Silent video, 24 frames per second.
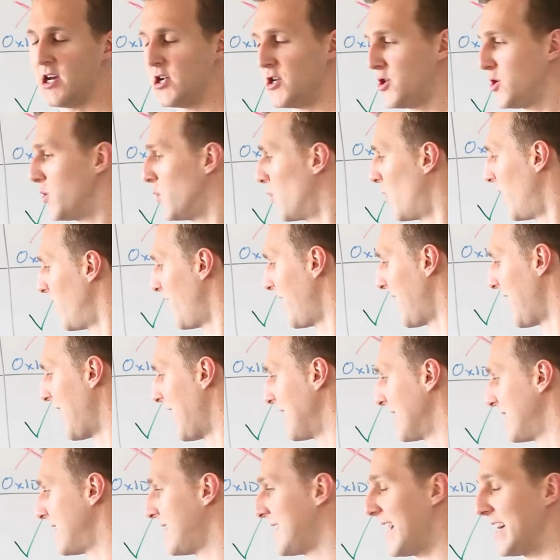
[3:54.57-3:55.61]
to one that
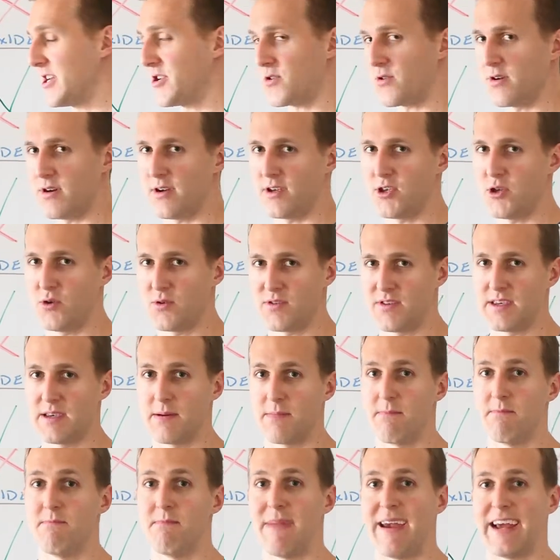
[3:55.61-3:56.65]
has tetra, you'll see a
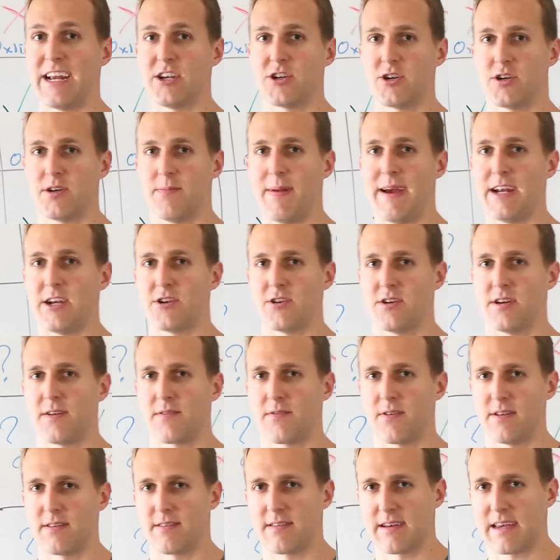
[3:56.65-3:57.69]
major
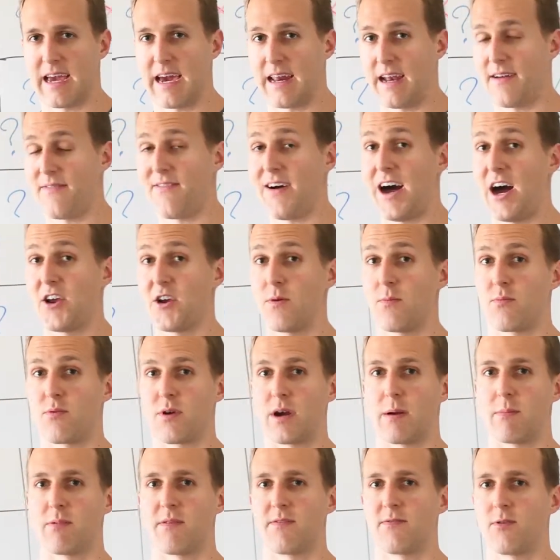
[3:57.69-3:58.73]
difference in kind of how your
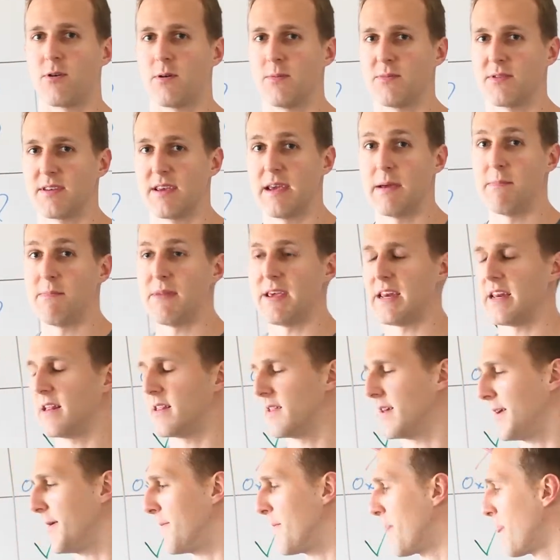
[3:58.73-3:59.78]
brain performs
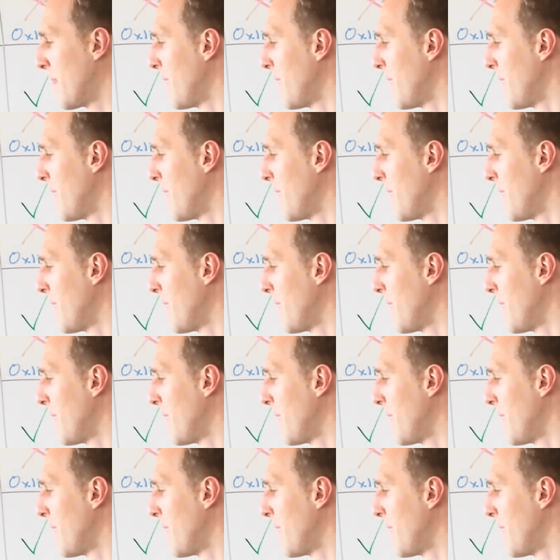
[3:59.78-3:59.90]
immediately.